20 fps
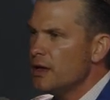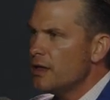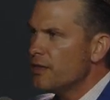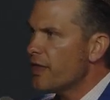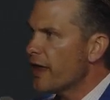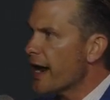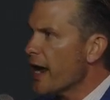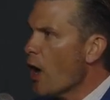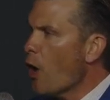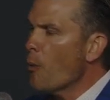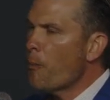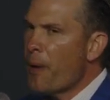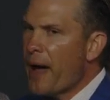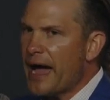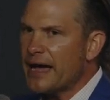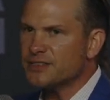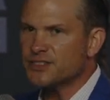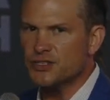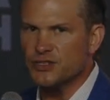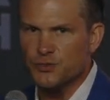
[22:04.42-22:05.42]
then I hope
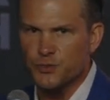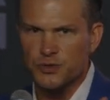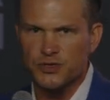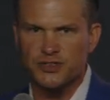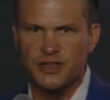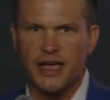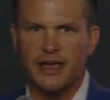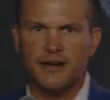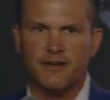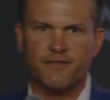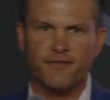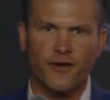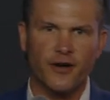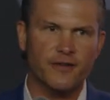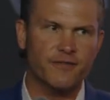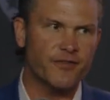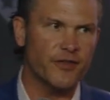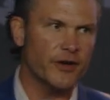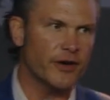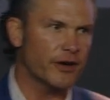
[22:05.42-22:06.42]
pastors will stand in front
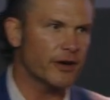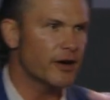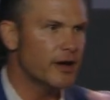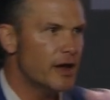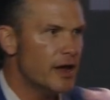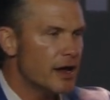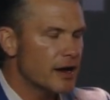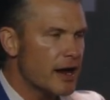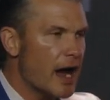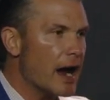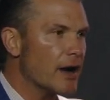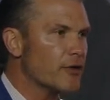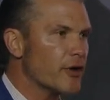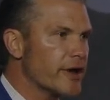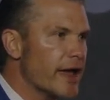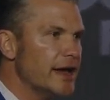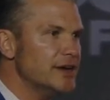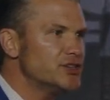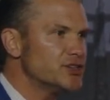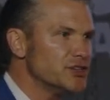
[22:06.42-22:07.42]
of their
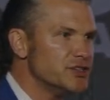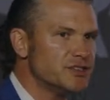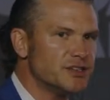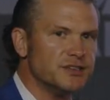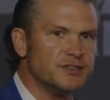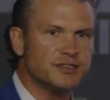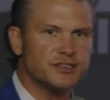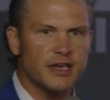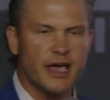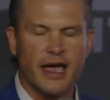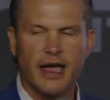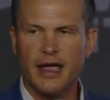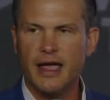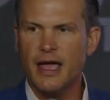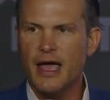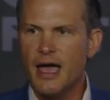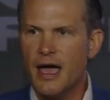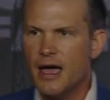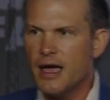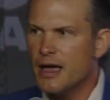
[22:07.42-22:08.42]
congregations and say,
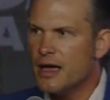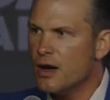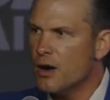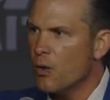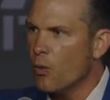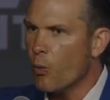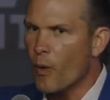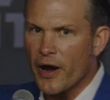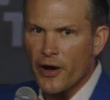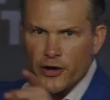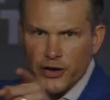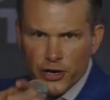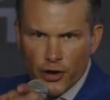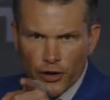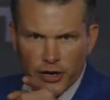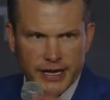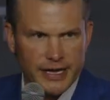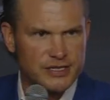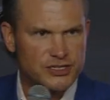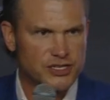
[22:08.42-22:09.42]
Where do
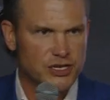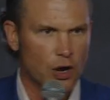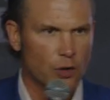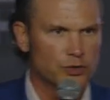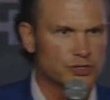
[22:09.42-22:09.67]
your kids go